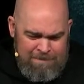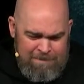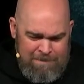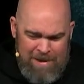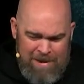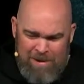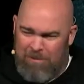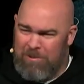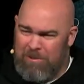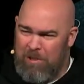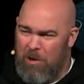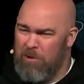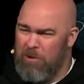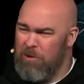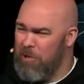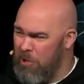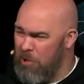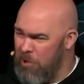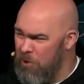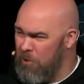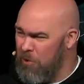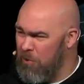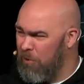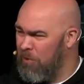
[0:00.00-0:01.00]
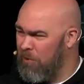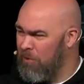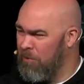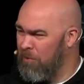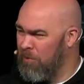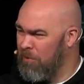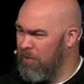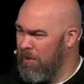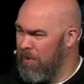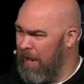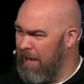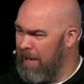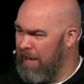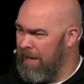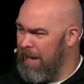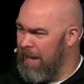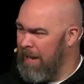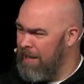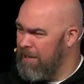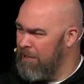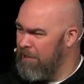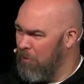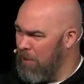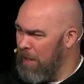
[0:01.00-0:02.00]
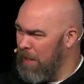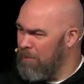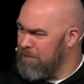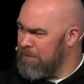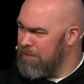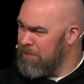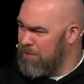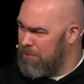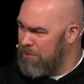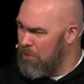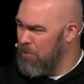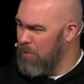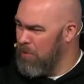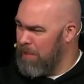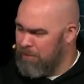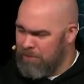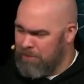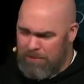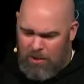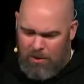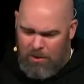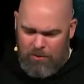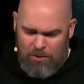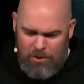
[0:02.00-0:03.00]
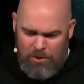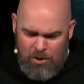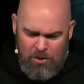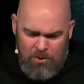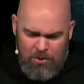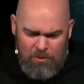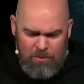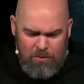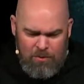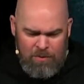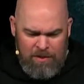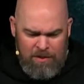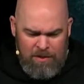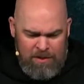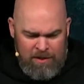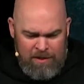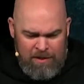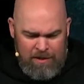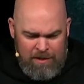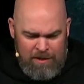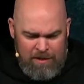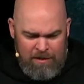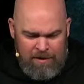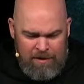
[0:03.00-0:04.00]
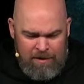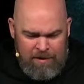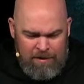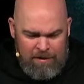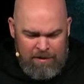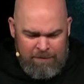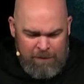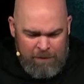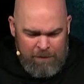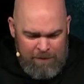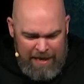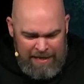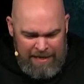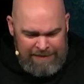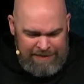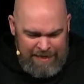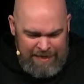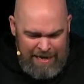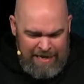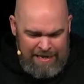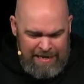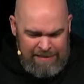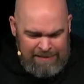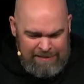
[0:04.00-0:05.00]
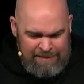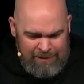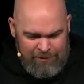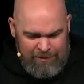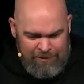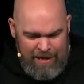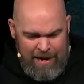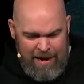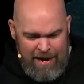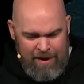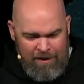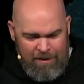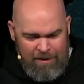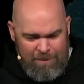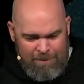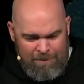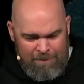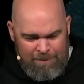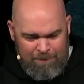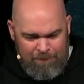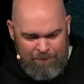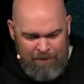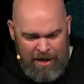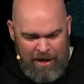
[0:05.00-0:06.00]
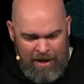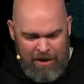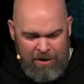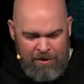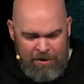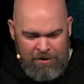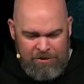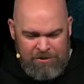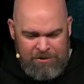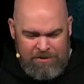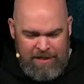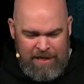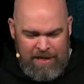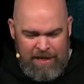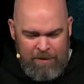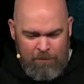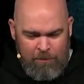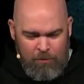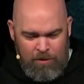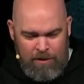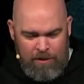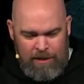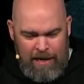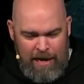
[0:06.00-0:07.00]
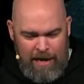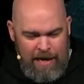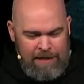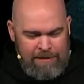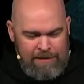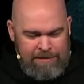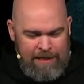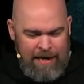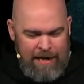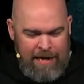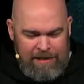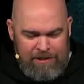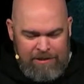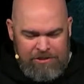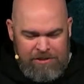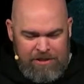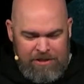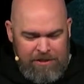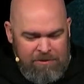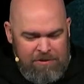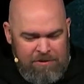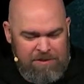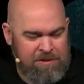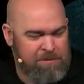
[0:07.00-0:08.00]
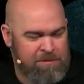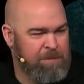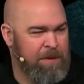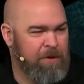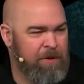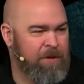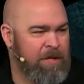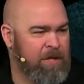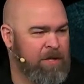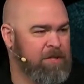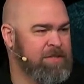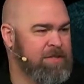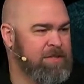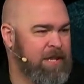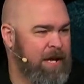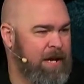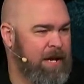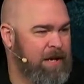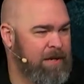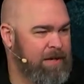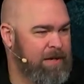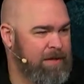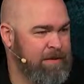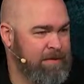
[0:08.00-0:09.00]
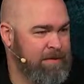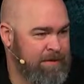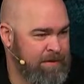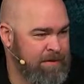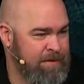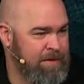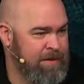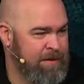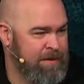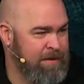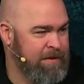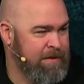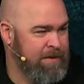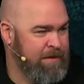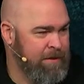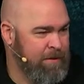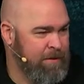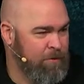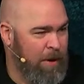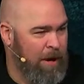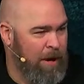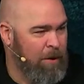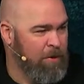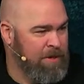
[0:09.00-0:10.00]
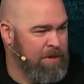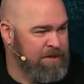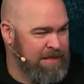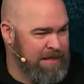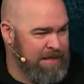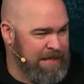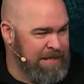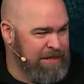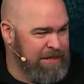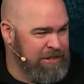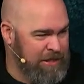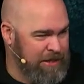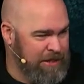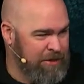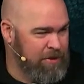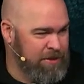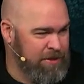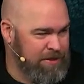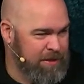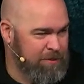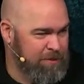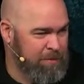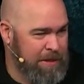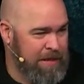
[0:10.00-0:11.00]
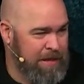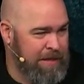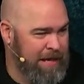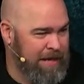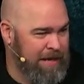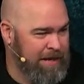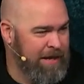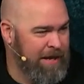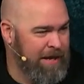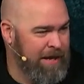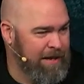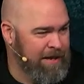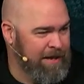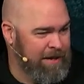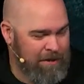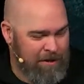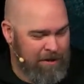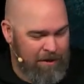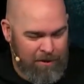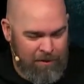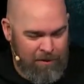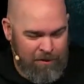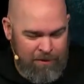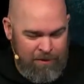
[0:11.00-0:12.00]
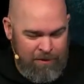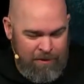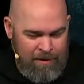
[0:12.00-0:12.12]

It was all new. I didn't know what I was doing. It was all new. From that day until now, I understand what an anti-generous spirit looks like. Why wasn't he generous to me that day, you know?